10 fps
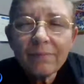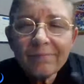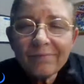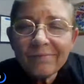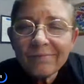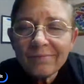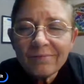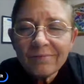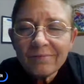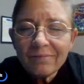
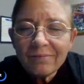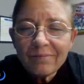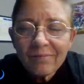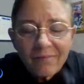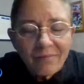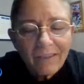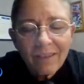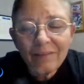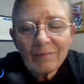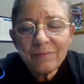Mm,
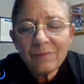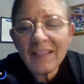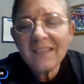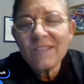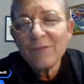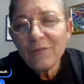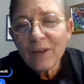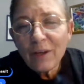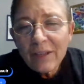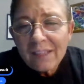it's
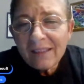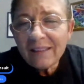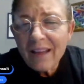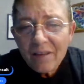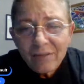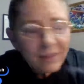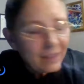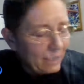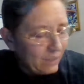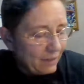very
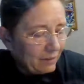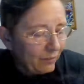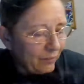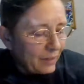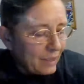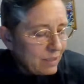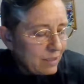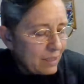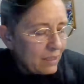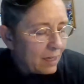lovely. It's
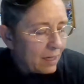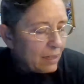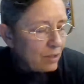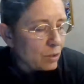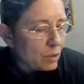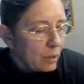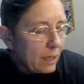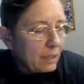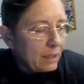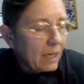a nice
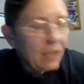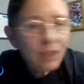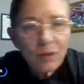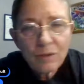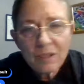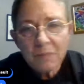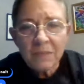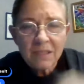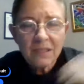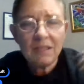strain. And some
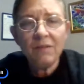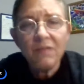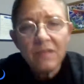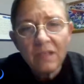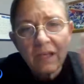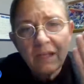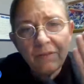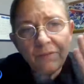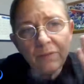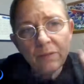
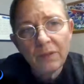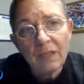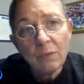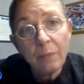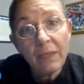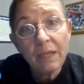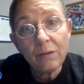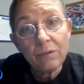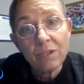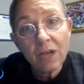sativas they'll be
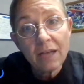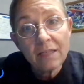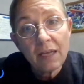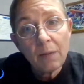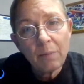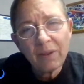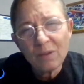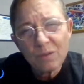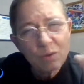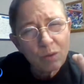energizing, but they'll
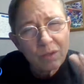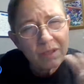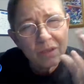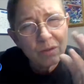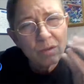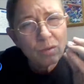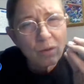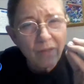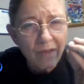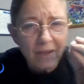still sort of
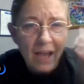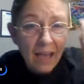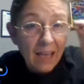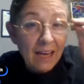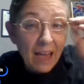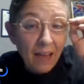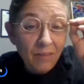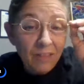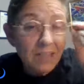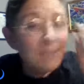have a head
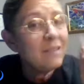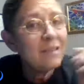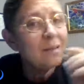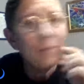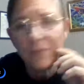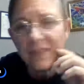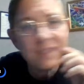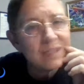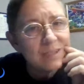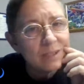heaviness. And this
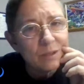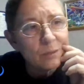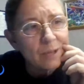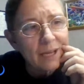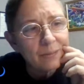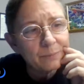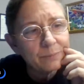doesn't do that.